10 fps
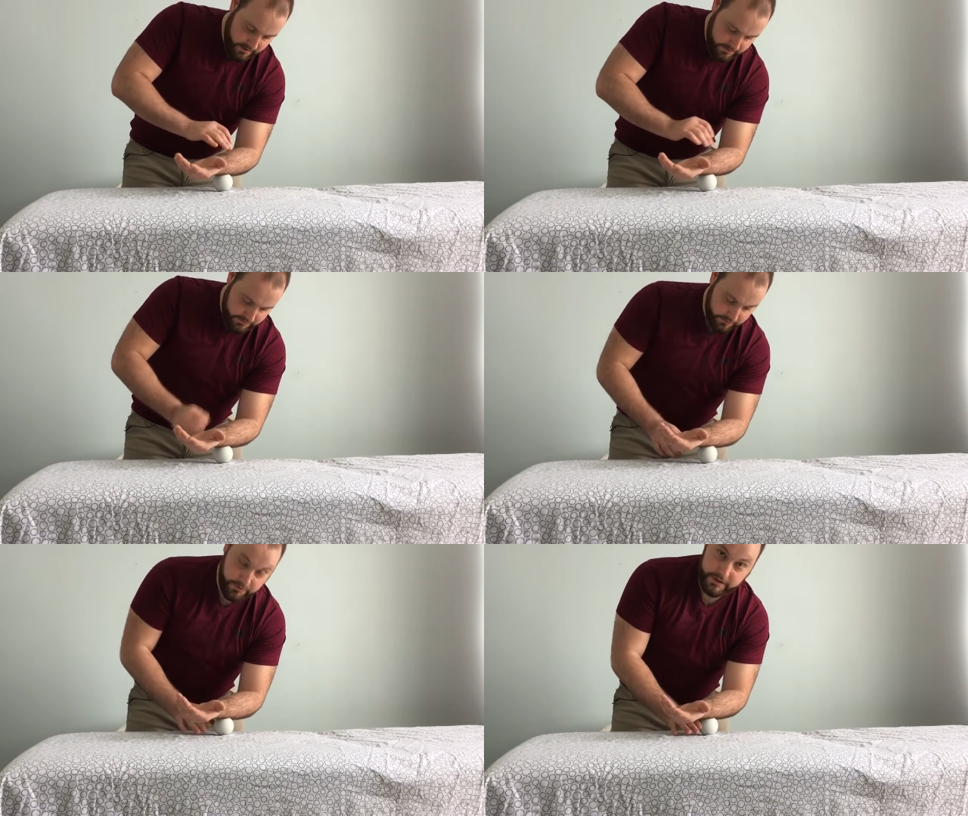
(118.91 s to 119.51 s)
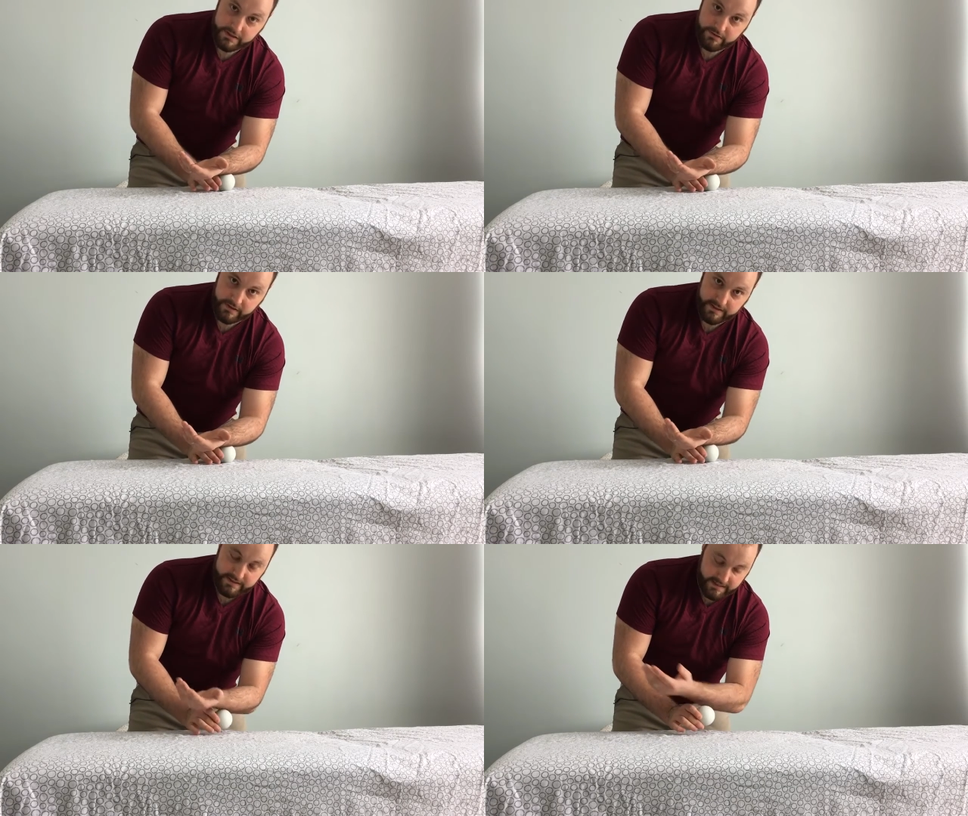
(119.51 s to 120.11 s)
So we're going to do
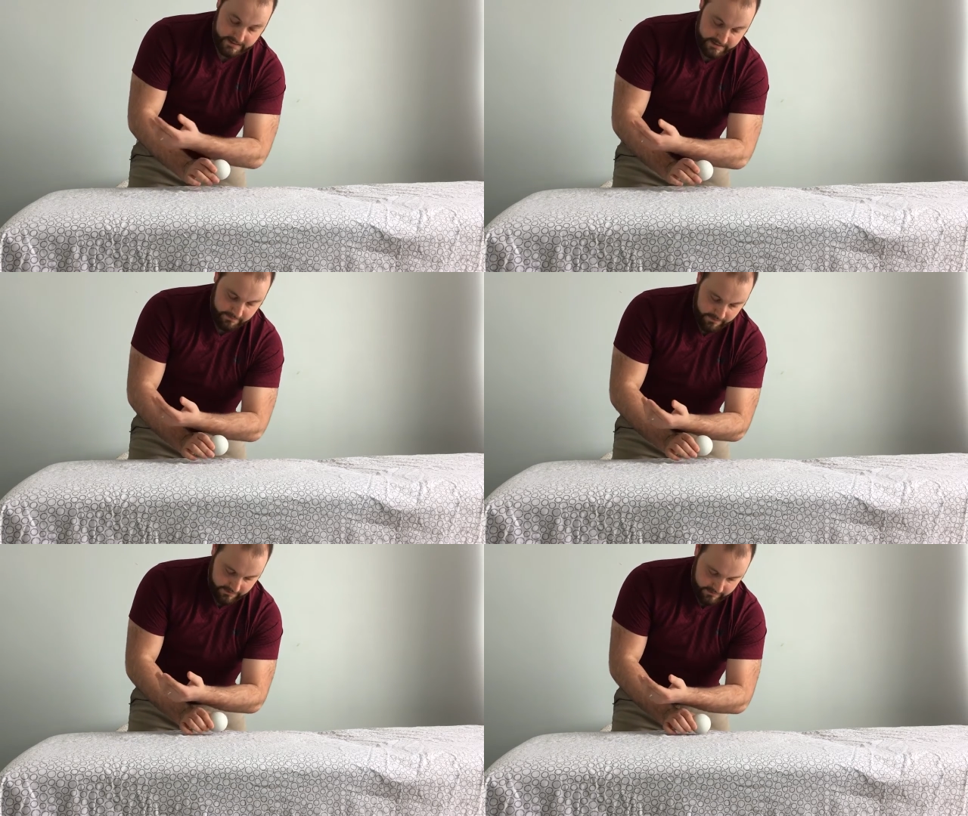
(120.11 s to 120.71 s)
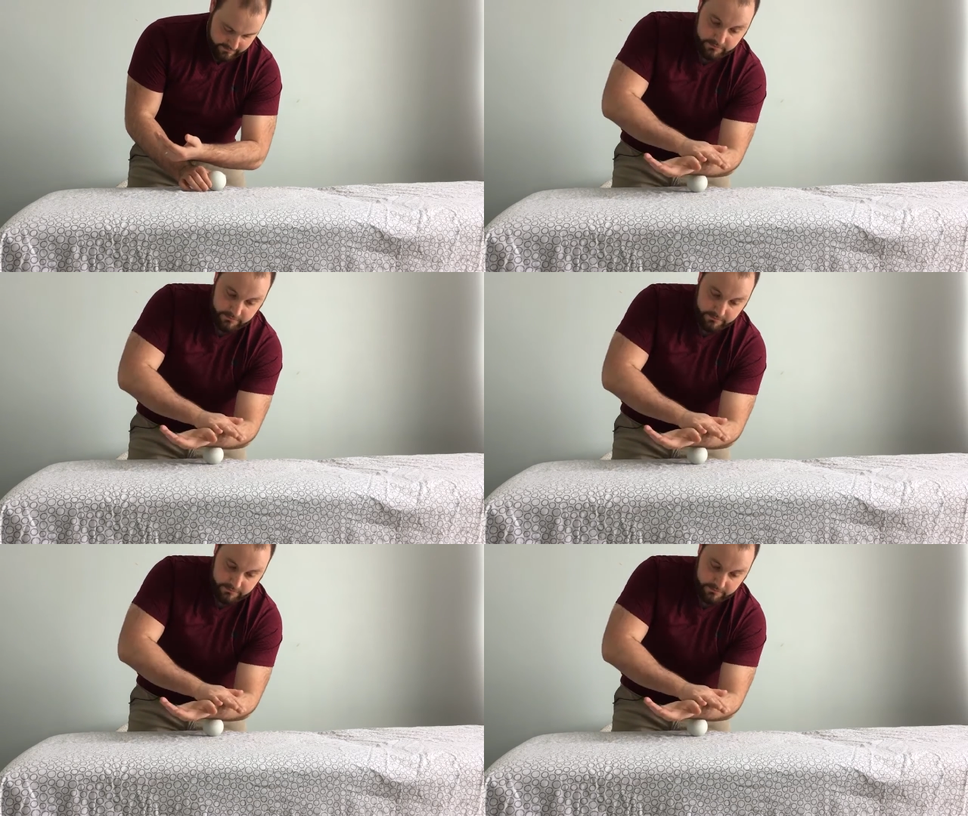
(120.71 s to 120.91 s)
the exact same thing.